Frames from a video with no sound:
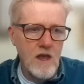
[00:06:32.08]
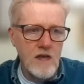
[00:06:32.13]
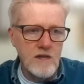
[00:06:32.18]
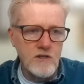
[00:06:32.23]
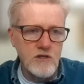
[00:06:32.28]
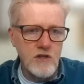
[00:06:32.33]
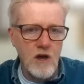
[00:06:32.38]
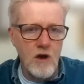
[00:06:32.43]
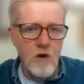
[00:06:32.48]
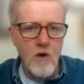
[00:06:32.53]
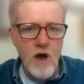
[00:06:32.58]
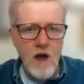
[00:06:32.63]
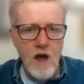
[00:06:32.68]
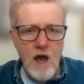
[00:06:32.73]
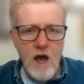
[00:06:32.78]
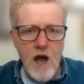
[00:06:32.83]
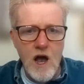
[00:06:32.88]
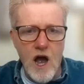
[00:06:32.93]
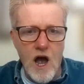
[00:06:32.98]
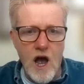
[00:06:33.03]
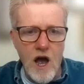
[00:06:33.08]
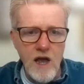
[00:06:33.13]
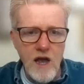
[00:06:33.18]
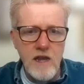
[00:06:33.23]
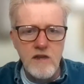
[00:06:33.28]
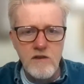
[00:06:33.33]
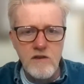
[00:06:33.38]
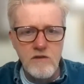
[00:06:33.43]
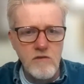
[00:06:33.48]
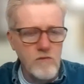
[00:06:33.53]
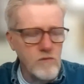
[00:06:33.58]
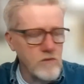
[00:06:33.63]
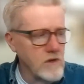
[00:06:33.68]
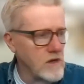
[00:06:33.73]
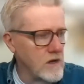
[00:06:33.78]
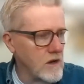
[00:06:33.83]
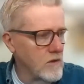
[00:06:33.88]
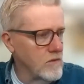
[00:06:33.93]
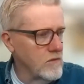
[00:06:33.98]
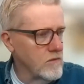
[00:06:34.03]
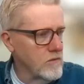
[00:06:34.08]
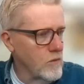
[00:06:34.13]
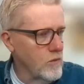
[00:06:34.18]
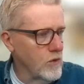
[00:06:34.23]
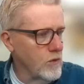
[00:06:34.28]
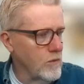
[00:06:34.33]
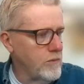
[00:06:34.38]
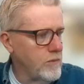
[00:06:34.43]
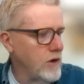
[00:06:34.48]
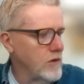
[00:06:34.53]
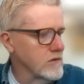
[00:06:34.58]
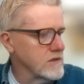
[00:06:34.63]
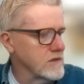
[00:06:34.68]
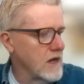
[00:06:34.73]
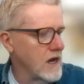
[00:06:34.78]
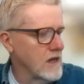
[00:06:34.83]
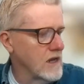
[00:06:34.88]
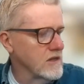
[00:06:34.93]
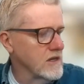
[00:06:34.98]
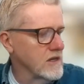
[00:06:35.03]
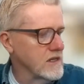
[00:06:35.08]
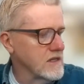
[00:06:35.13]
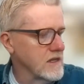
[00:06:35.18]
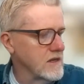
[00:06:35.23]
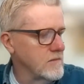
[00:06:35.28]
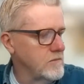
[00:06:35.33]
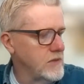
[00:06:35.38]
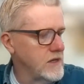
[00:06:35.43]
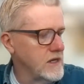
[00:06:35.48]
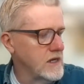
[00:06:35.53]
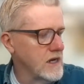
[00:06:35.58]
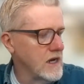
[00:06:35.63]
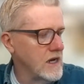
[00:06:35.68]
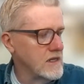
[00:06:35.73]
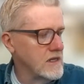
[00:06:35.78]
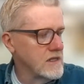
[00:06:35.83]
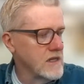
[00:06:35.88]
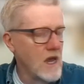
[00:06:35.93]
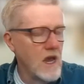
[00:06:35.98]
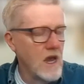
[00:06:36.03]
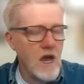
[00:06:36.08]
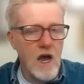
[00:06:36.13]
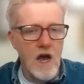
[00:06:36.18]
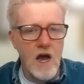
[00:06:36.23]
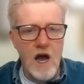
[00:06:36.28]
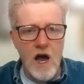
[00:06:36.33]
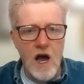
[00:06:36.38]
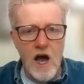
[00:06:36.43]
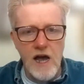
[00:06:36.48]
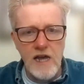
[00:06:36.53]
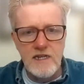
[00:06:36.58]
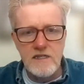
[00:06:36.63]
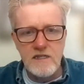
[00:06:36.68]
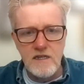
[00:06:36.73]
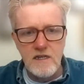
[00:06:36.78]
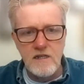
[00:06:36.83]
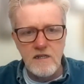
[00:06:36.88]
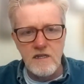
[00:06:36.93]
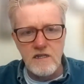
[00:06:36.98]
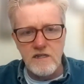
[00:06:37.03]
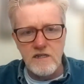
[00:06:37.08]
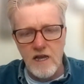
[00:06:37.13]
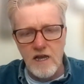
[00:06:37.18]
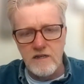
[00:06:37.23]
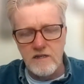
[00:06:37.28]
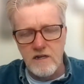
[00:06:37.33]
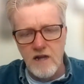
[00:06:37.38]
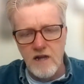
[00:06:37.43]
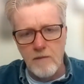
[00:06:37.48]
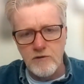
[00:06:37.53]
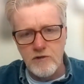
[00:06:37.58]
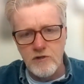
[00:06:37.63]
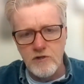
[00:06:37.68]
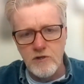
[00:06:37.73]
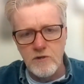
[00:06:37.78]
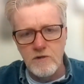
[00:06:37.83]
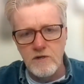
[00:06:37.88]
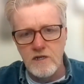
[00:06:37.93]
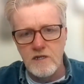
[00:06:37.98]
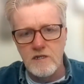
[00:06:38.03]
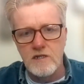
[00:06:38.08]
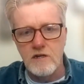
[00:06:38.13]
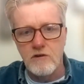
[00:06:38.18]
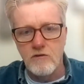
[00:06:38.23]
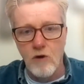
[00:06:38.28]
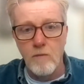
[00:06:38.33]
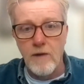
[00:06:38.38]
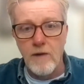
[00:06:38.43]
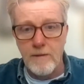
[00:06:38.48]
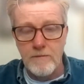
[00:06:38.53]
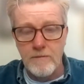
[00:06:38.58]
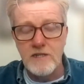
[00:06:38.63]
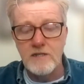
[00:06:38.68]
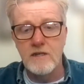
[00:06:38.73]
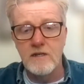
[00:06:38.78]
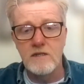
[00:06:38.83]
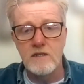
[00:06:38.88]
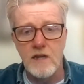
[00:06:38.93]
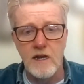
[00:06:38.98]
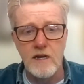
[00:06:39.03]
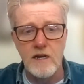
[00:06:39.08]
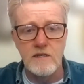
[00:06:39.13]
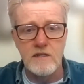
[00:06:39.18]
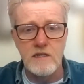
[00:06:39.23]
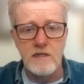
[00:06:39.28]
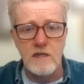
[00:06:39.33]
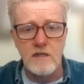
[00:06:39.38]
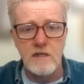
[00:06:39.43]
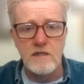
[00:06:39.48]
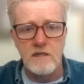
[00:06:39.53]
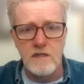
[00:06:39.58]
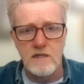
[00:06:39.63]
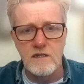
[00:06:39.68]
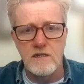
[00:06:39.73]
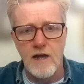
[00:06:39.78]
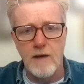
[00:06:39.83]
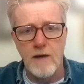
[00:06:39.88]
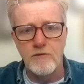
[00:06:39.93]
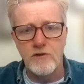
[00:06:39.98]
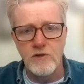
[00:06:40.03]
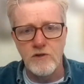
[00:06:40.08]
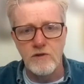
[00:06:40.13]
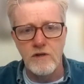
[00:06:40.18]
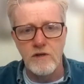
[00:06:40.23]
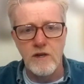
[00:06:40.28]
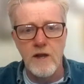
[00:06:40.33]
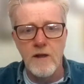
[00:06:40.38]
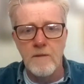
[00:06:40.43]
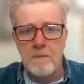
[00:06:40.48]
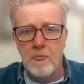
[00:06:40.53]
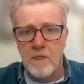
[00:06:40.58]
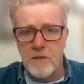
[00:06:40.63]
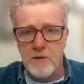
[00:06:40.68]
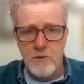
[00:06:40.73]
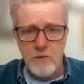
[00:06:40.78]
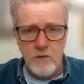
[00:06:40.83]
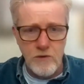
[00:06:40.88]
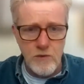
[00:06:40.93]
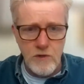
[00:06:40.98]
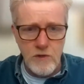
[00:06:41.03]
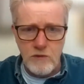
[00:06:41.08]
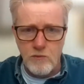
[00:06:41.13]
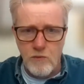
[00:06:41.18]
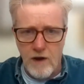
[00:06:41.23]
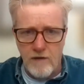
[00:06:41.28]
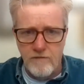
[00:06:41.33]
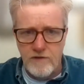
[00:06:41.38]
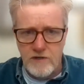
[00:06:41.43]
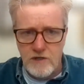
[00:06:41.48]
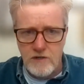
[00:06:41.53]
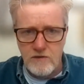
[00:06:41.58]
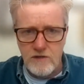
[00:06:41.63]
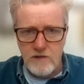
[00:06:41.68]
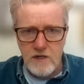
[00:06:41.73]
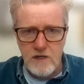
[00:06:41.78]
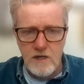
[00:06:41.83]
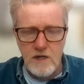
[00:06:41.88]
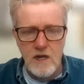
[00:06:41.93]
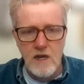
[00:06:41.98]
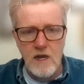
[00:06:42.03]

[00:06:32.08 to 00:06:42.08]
so I you know will post on LinkedIn because I see this as an opportunity to grow my business. I see this as an opportunity to increase revenues.